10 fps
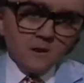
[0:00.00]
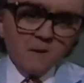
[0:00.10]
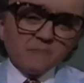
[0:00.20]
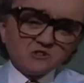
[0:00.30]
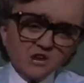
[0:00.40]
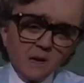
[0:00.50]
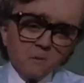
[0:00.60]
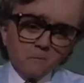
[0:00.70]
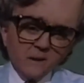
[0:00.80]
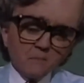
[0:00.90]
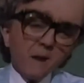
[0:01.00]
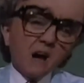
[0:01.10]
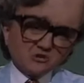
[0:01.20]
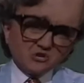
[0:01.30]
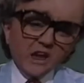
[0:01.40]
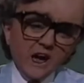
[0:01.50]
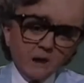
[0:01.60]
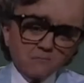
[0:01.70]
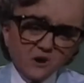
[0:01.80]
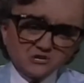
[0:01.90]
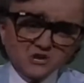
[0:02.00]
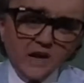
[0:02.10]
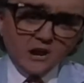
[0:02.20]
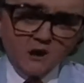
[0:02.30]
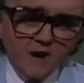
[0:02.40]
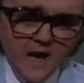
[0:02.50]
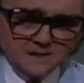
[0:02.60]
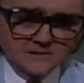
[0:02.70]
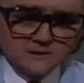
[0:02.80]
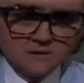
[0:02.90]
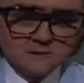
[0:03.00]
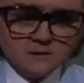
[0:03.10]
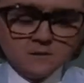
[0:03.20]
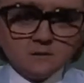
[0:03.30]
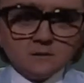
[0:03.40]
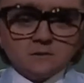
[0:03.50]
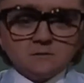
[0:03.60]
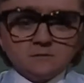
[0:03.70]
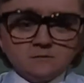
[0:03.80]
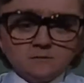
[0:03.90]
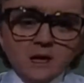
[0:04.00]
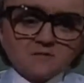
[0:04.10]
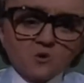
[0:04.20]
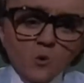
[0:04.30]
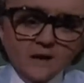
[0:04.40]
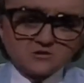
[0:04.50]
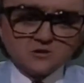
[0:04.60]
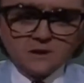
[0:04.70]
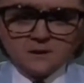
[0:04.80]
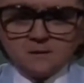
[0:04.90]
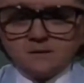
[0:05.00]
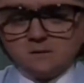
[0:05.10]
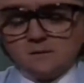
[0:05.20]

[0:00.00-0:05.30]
Maybe she keep her big mouth shut. I'd appreciate it, all right? Next question. Calm down,